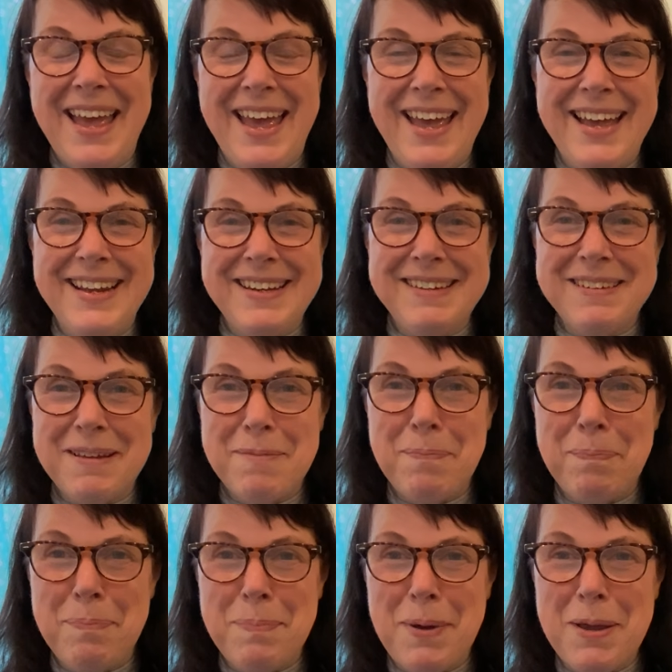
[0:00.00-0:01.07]
And
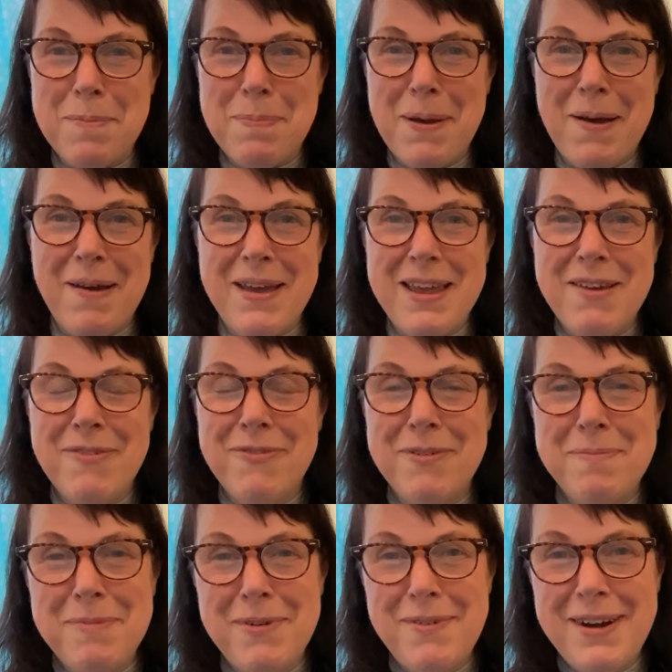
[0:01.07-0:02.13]
bye bye
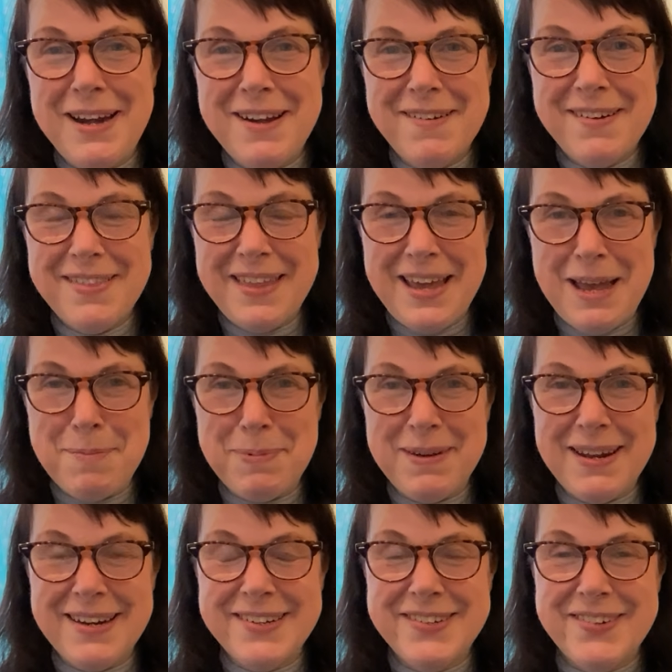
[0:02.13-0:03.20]
from Marina at the
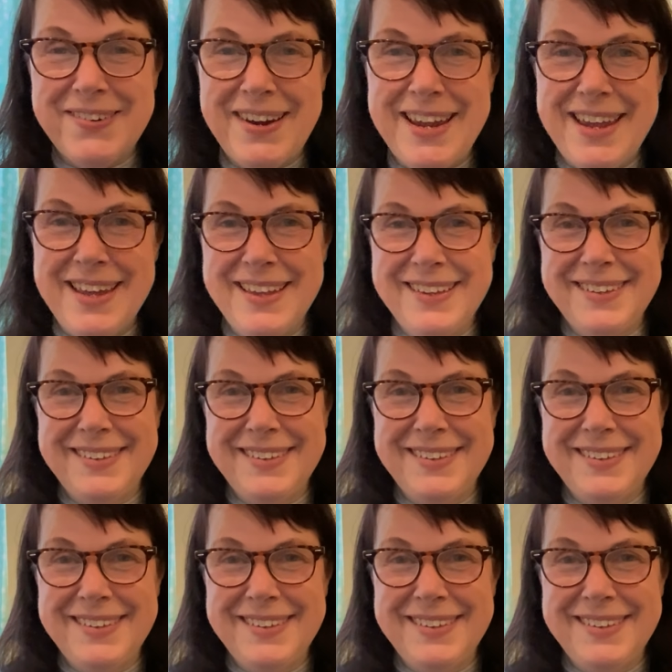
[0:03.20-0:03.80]
Haberdashery.